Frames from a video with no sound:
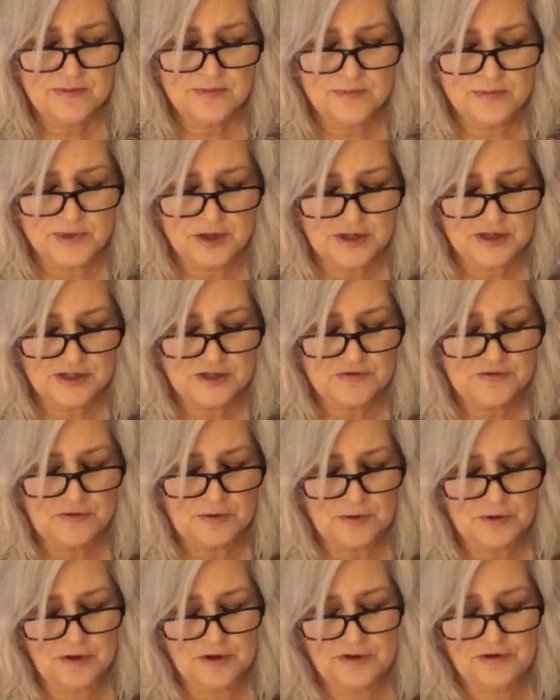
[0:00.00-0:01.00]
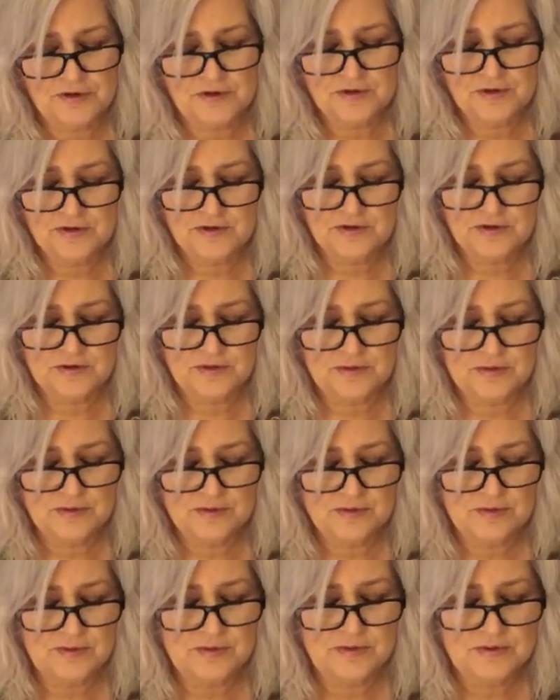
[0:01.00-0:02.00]
March 4th
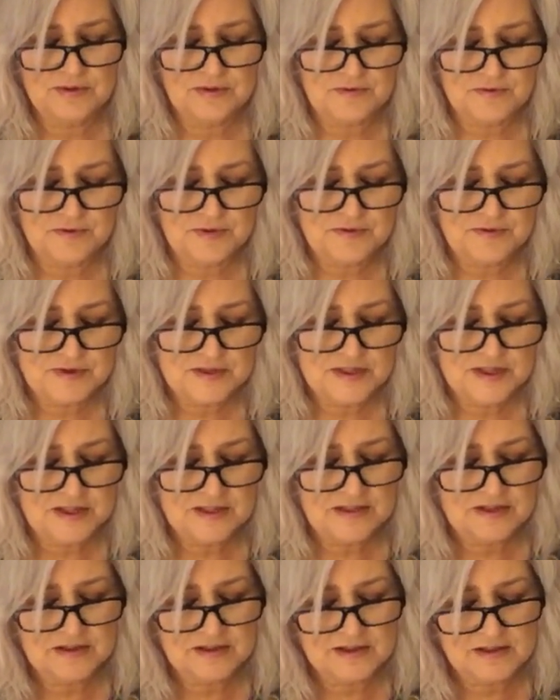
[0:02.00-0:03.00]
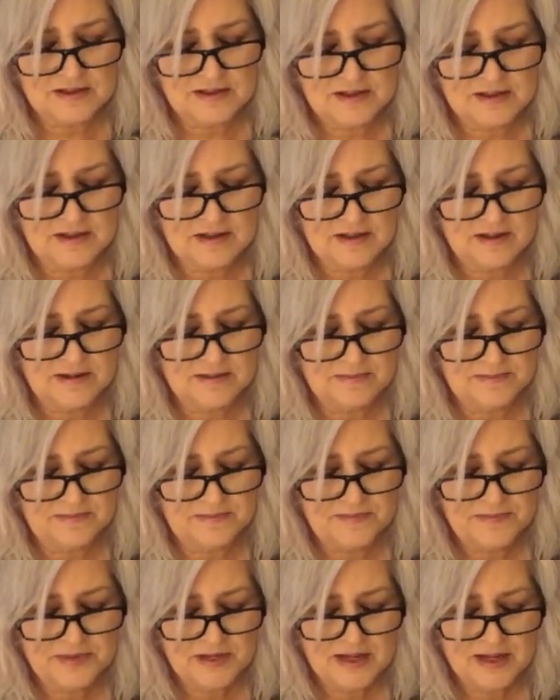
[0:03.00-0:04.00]
through the
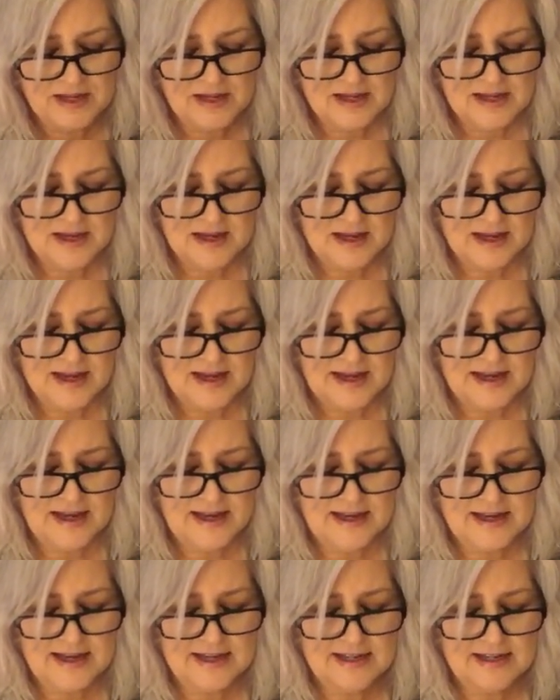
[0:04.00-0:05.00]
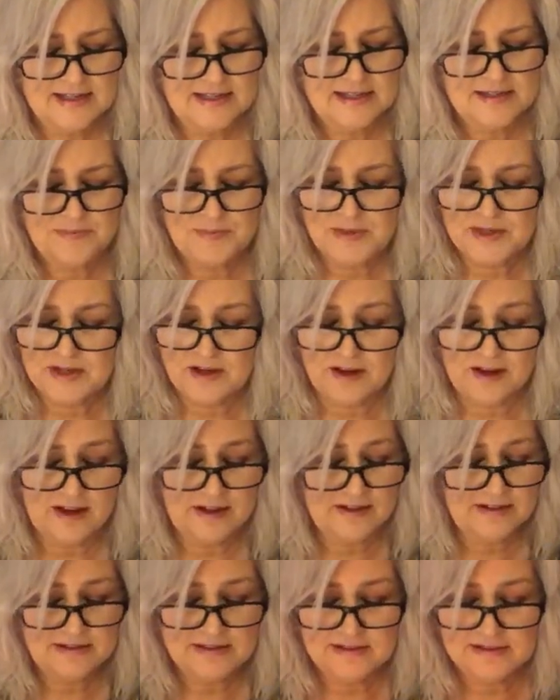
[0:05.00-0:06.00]
15th and
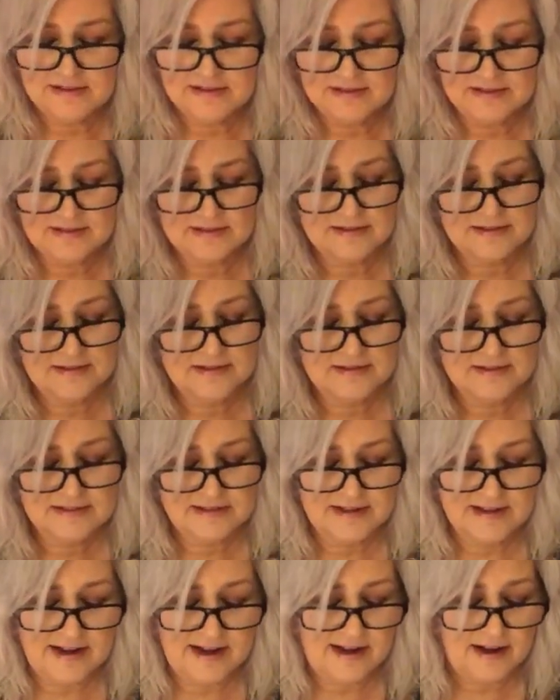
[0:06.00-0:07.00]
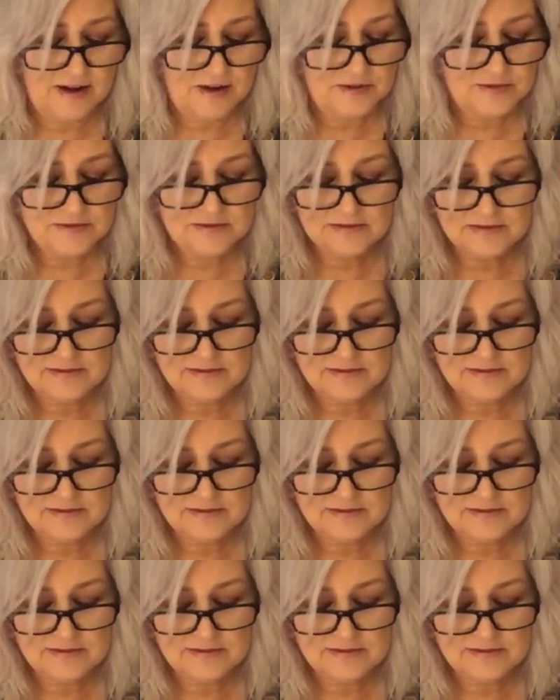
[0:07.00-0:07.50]
beyond. Now,